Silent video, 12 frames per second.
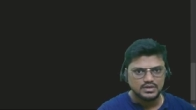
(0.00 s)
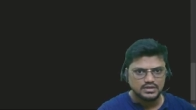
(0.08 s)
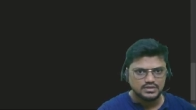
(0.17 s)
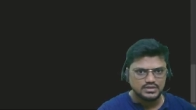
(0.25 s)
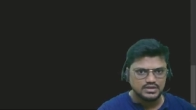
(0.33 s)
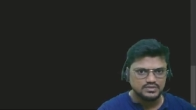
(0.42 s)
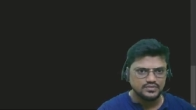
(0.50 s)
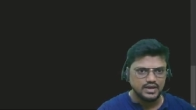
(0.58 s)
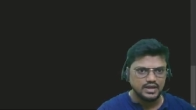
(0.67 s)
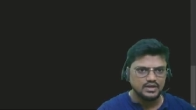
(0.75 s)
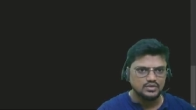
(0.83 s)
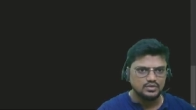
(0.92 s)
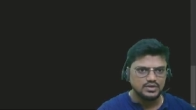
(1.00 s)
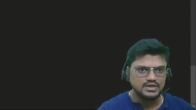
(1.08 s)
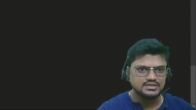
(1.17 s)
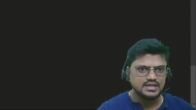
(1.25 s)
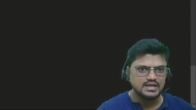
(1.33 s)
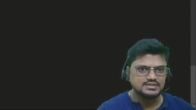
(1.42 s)
This value
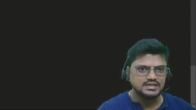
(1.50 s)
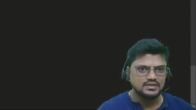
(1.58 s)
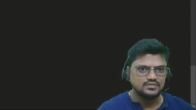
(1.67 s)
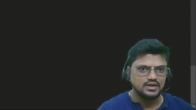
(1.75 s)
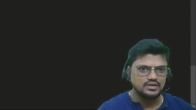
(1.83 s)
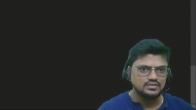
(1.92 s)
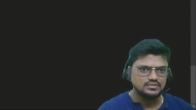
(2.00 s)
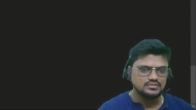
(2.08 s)
is less than 1.